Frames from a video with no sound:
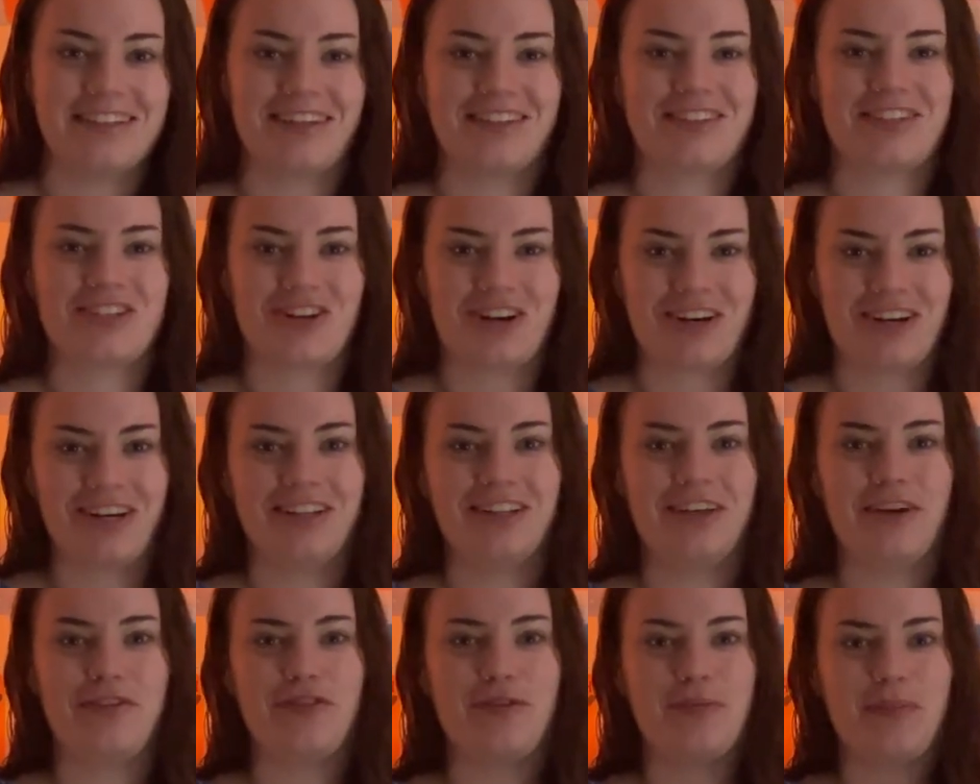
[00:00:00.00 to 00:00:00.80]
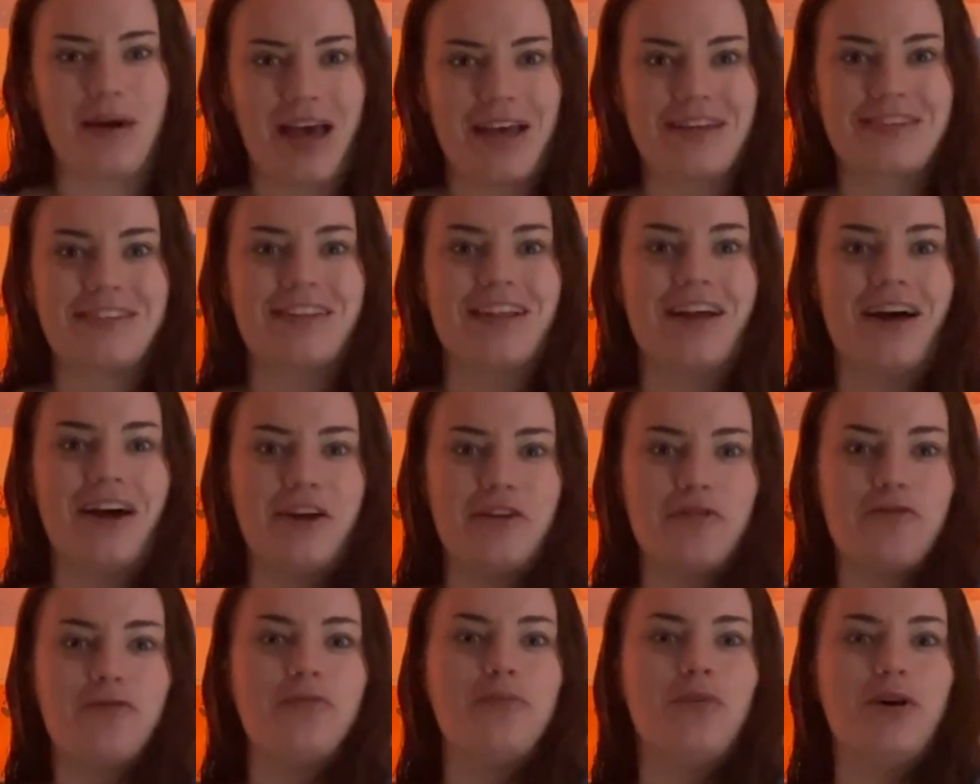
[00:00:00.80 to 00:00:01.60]
I'm trying to live the best
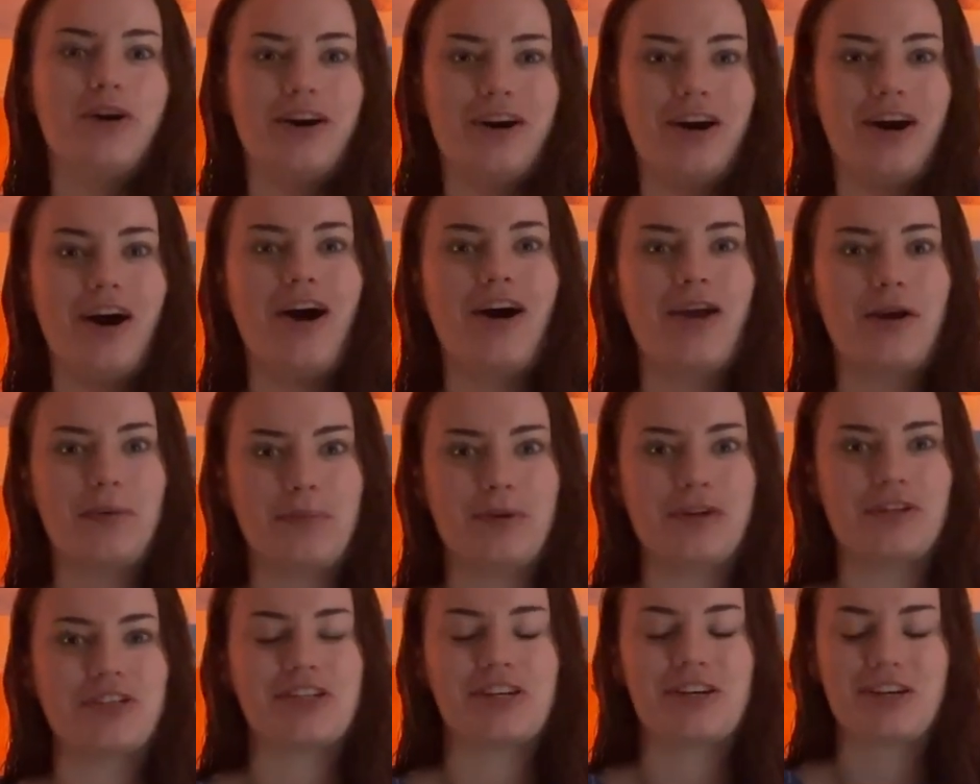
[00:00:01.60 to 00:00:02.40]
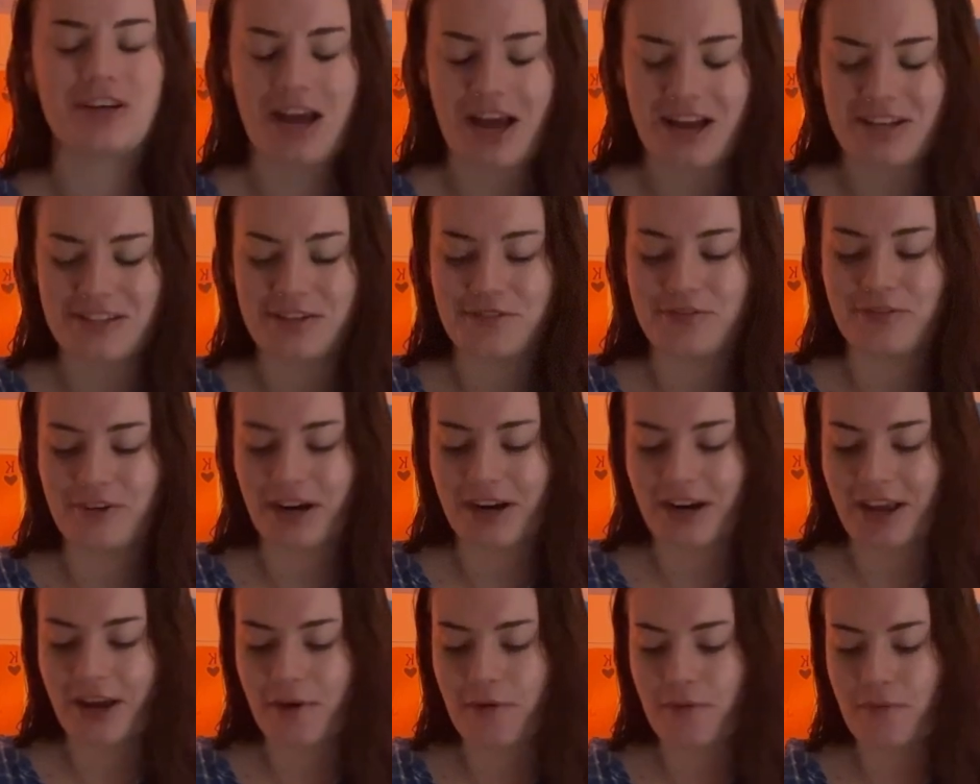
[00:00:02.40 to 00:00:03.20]
life, but on a budget as of right
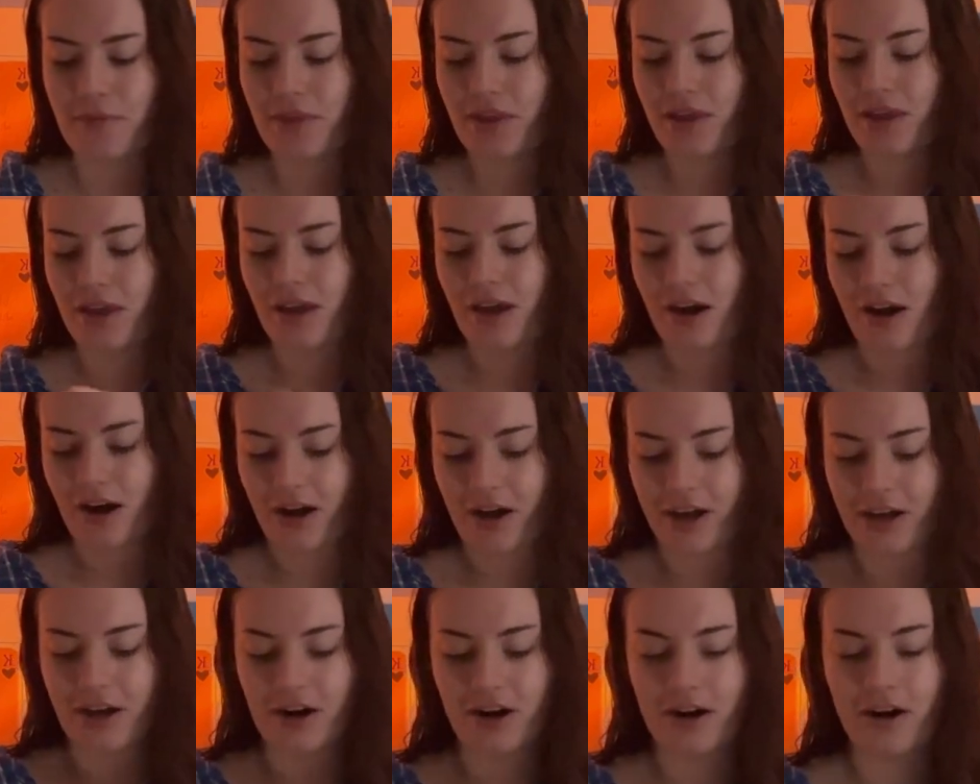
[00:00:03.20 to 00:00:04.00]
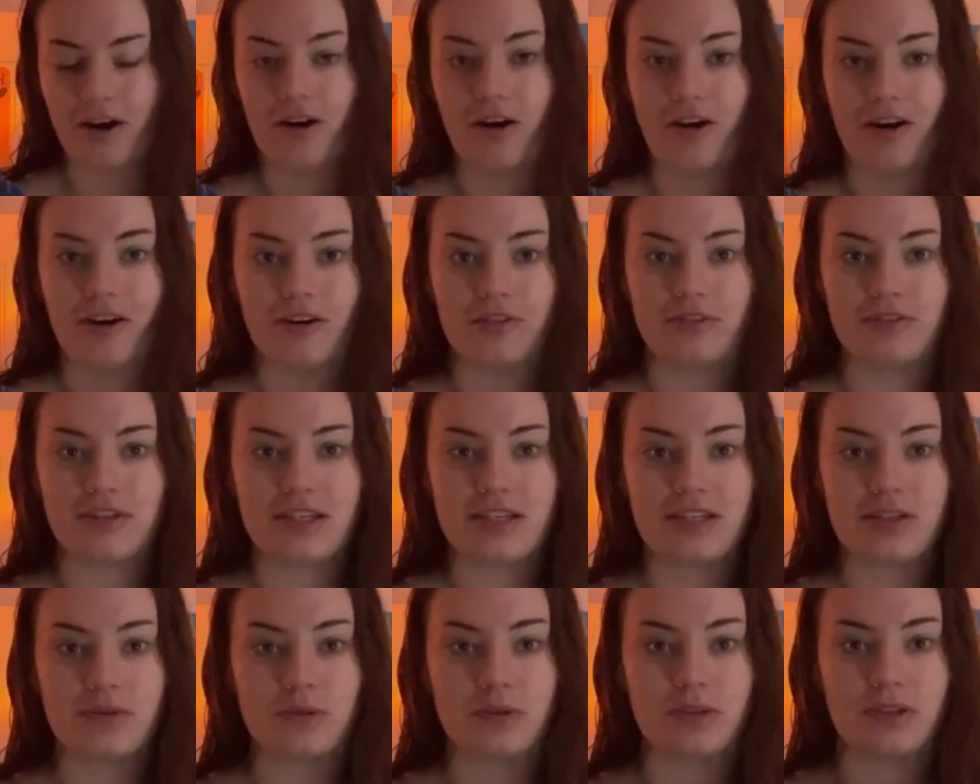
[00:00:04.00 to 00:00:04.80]
now. I got all of
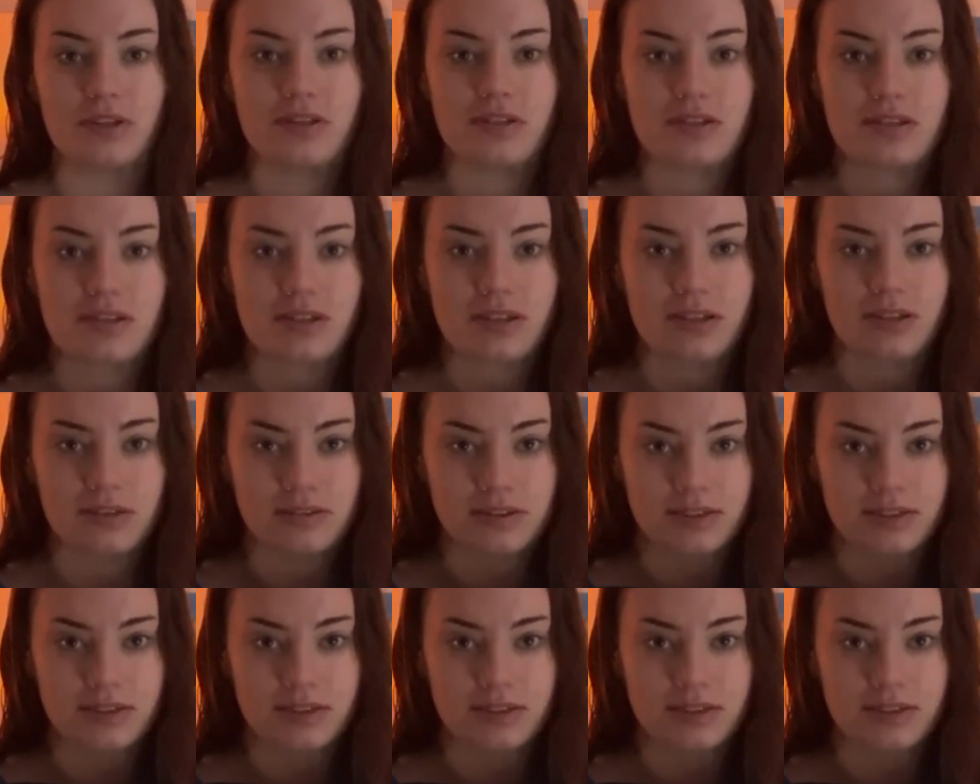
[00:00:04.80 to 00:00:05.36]
these ones